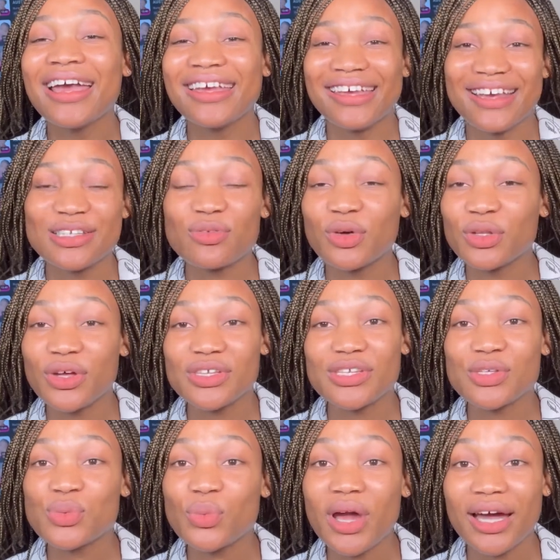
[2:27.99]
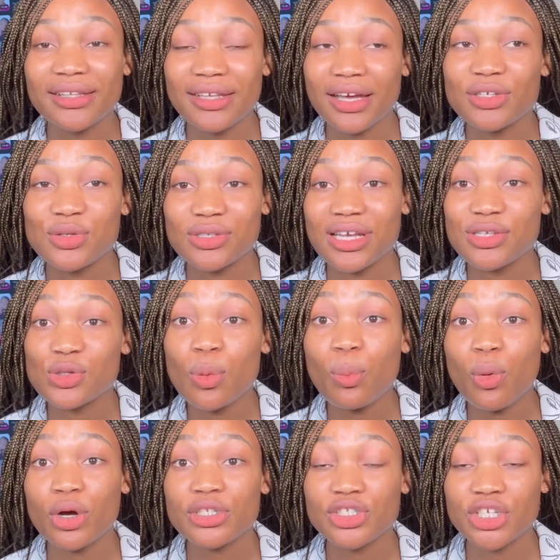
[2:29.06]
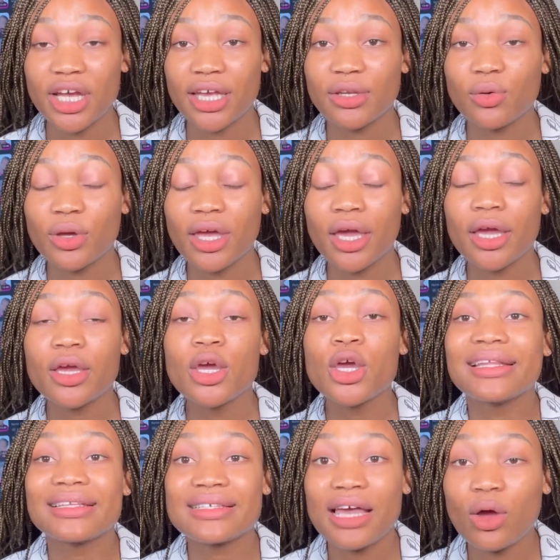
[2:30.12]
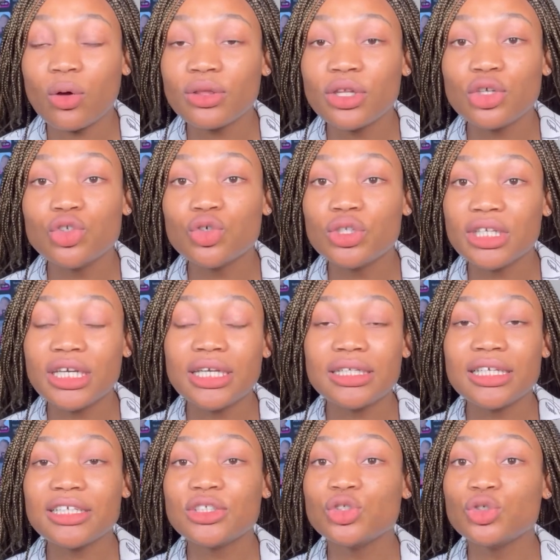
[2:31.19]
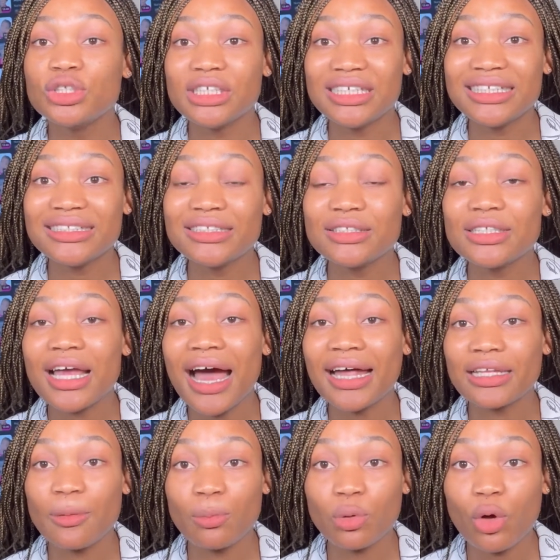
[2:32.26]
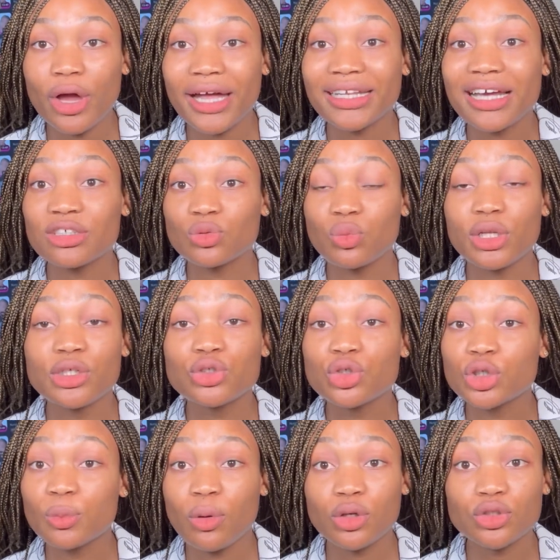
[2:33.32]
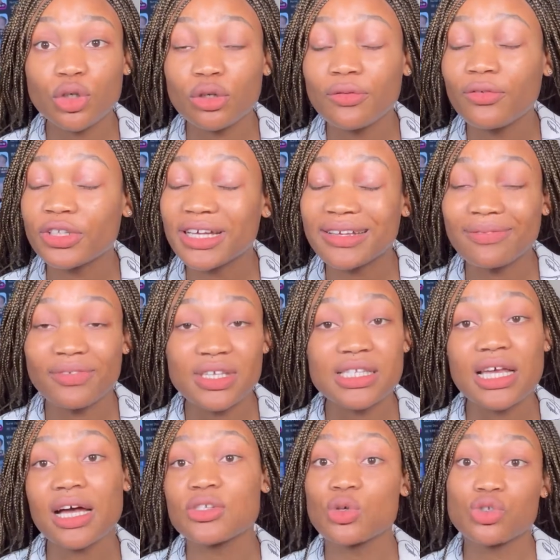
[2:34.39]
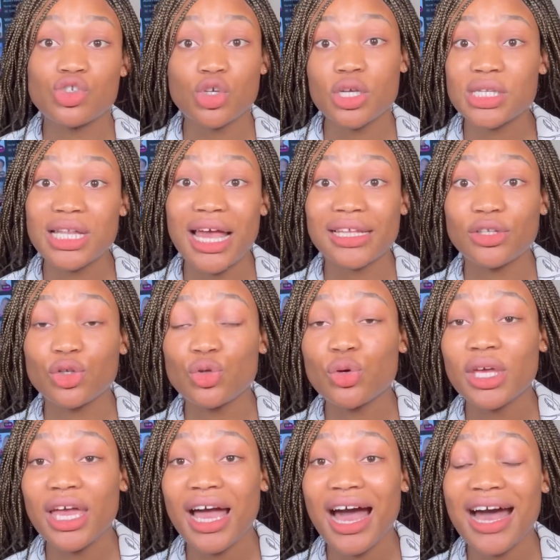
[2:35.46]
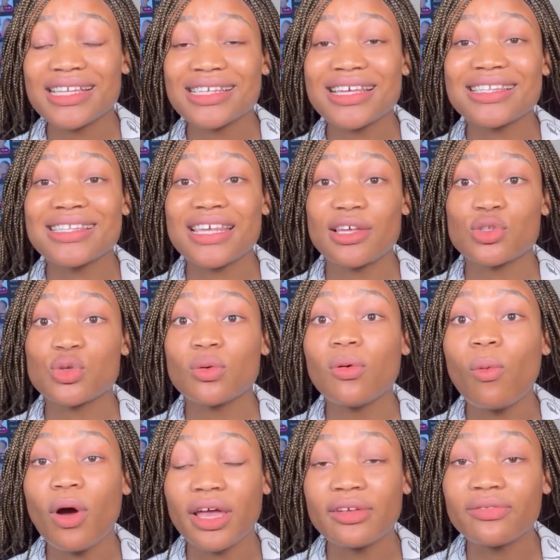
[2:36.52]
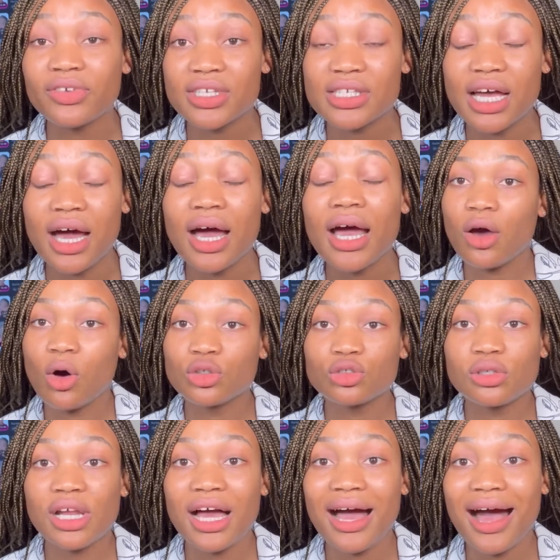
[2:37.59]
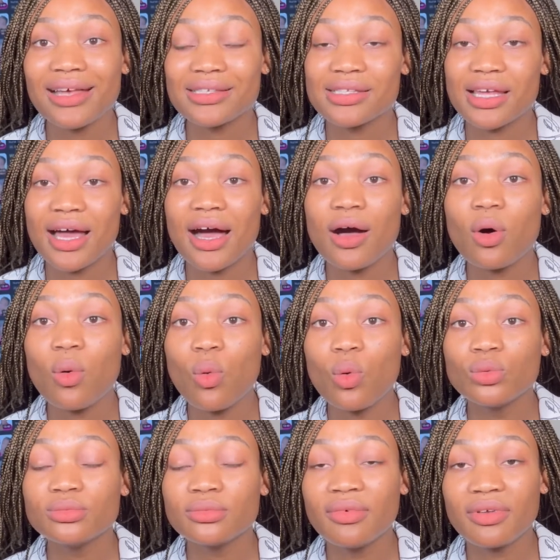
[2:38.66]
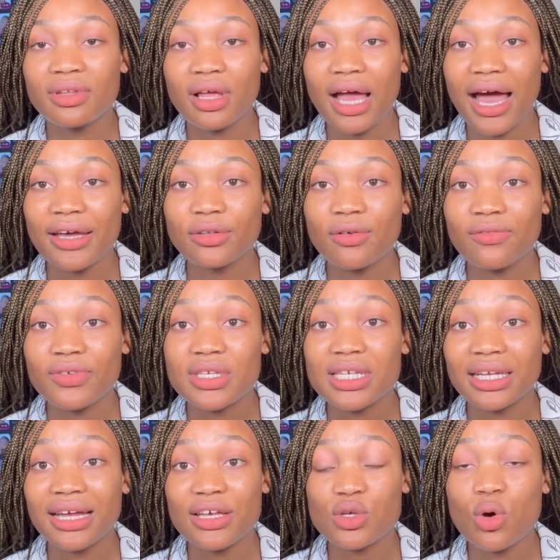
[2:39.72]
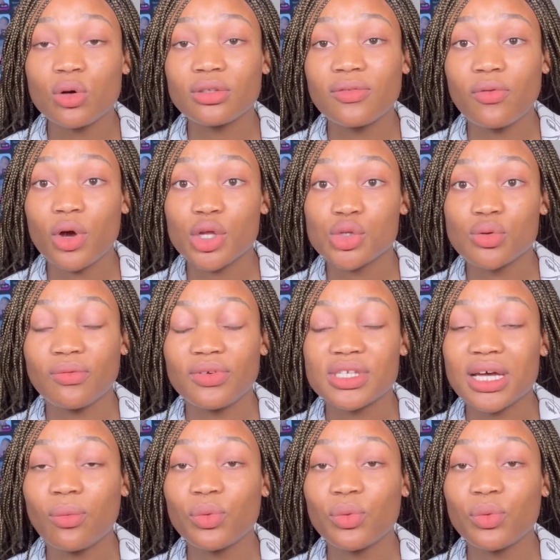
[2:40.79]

Yes, for nurses, we are there, so there's no point checking, okay? The second thing you need is you need an employer that is willing to sponsor you for that visa. So just like the UK has a tier 2 working visa, Australia has their own kind of visa that is called the 482 visa.